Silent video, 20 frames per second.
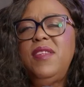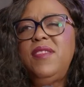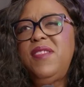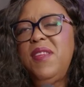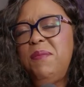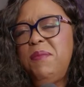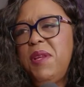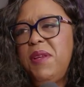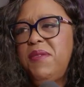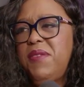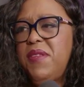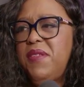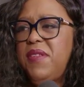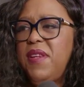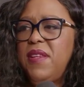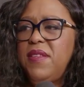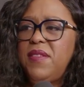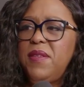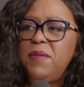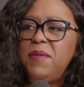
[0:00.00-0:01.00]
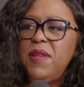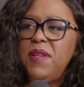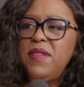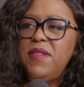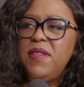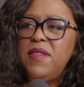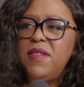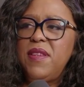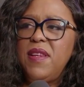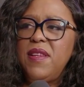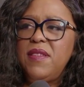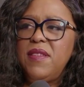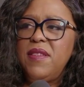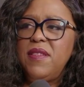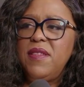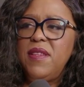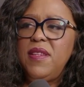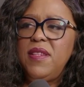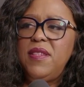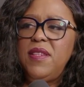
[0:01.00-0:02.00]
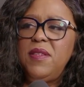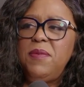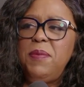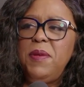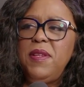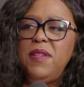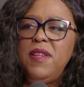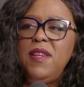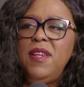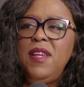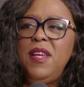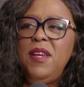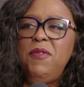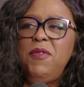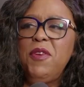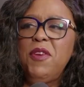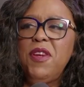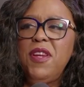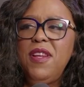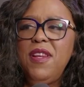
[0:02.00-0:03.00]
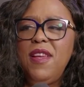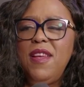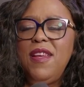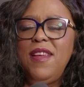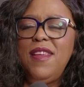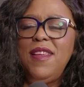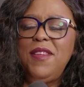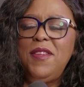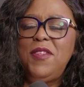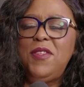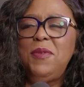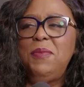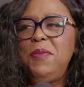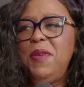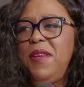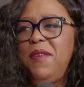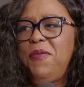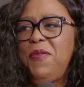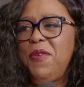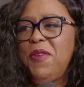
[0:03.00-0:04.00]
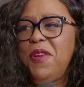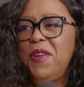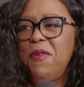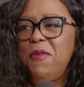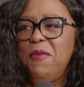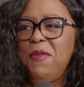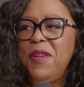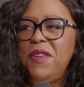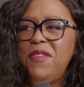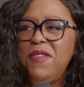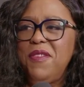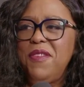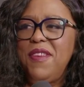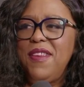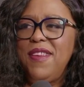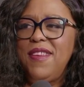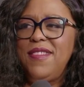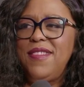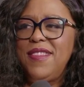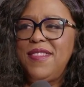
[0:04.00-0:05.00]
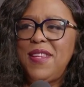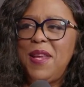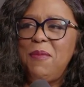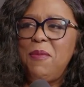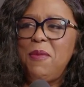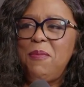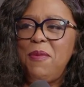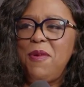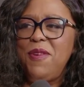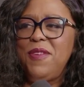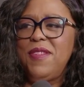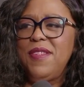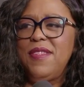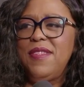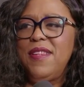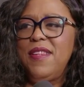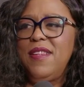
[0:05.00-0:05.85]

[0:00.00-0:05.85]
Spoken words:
Sometimes it does. Sometimes it doesn't. It depends. If you're gonna rent to a disabled person,